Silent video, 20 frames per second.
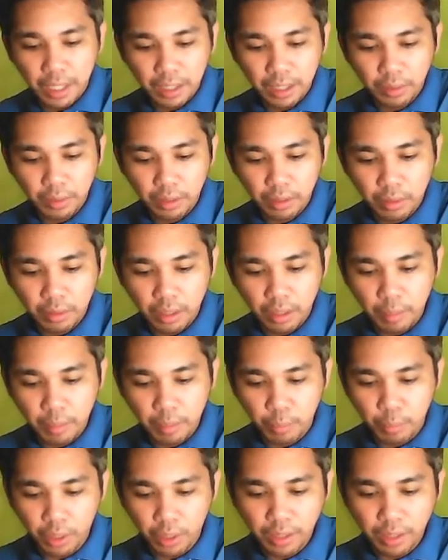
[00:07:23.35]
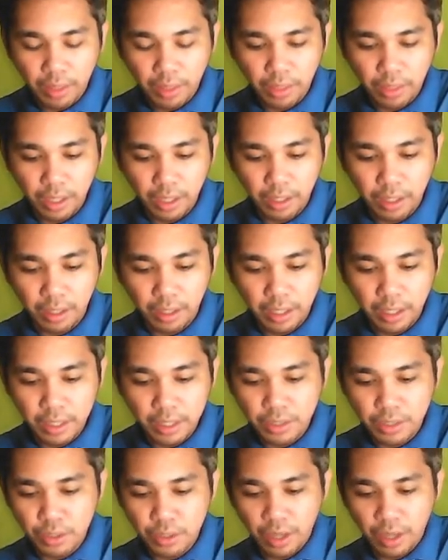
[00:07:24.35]
But the important thing here
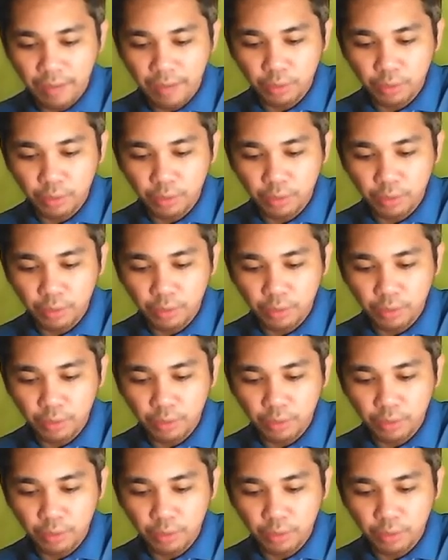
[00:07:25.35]
is